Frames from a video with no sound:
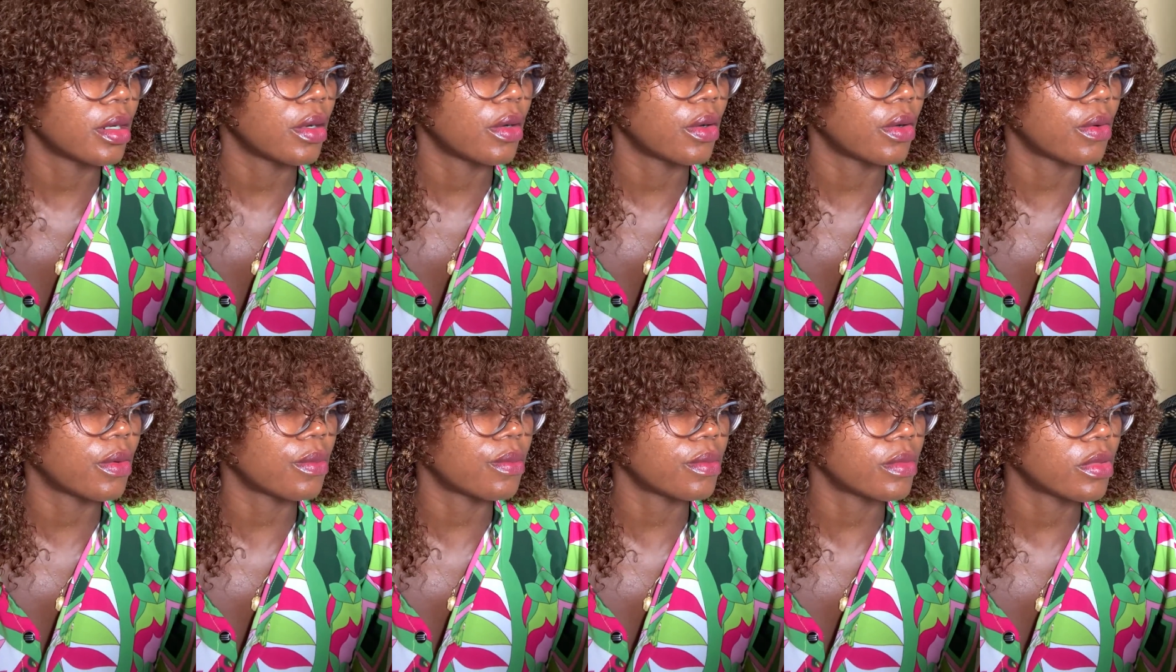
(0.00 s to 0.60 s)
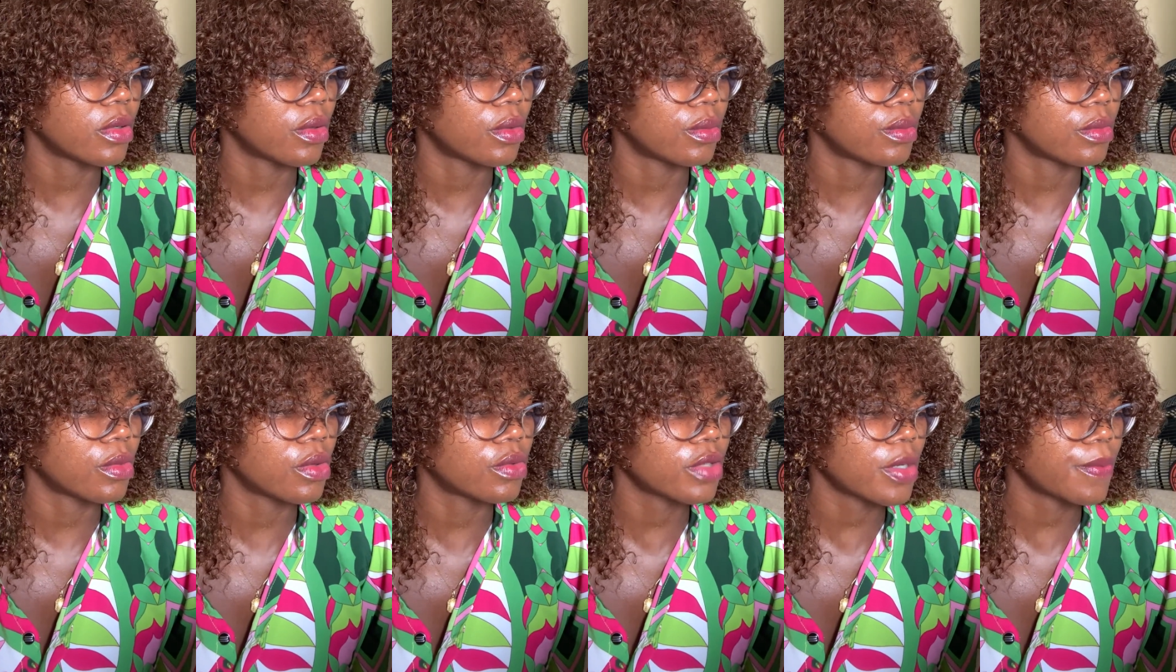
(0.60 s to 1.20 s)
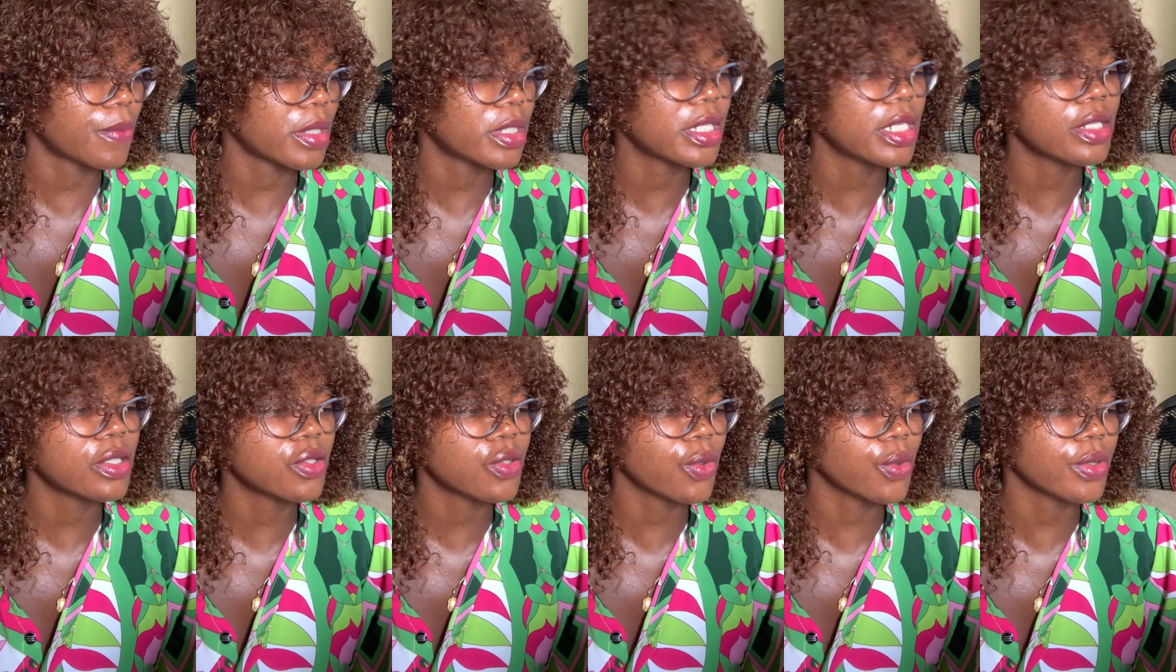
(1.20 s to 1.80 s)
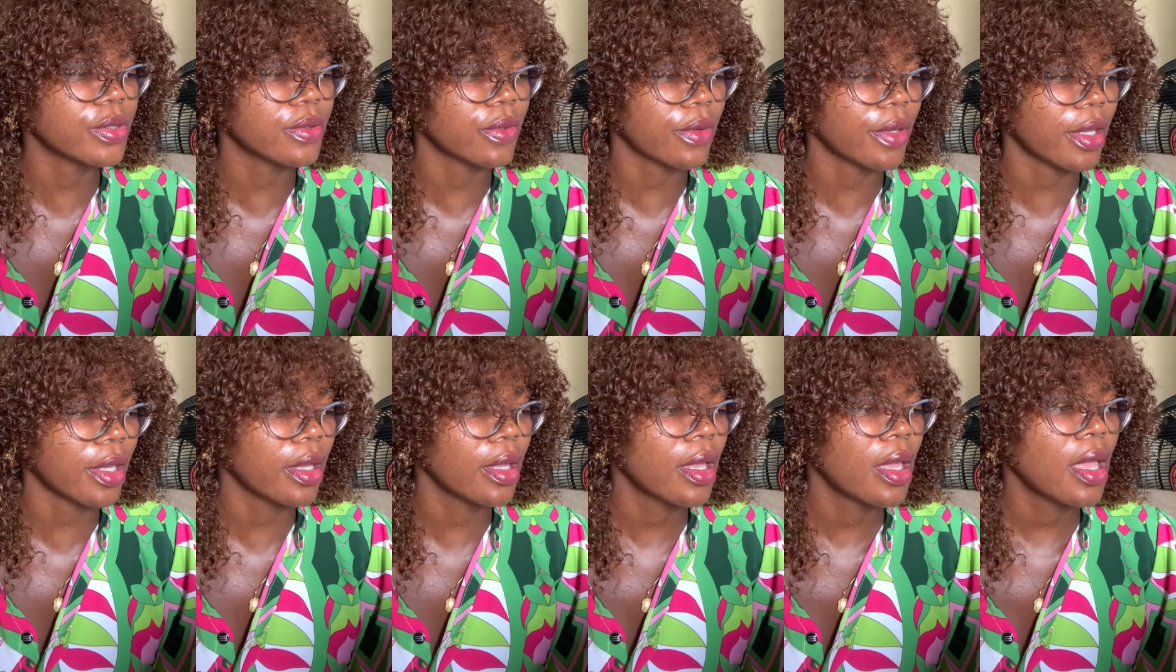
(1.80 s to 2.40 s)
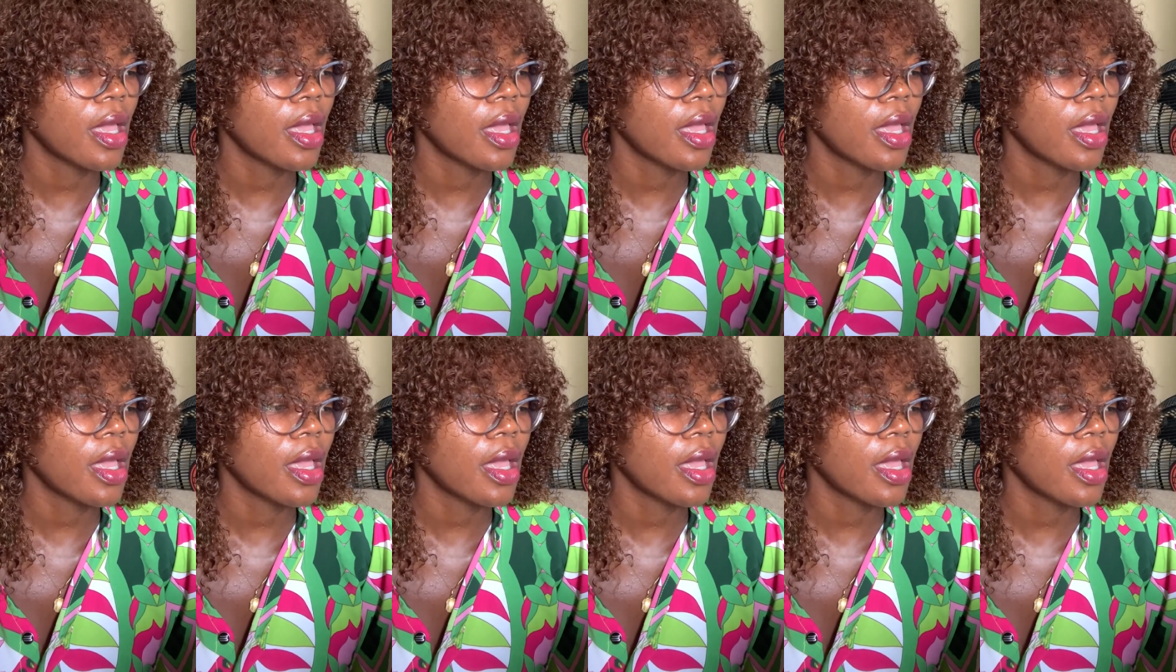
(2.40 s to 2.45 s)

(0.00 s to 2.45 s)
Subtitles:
100% source, okay?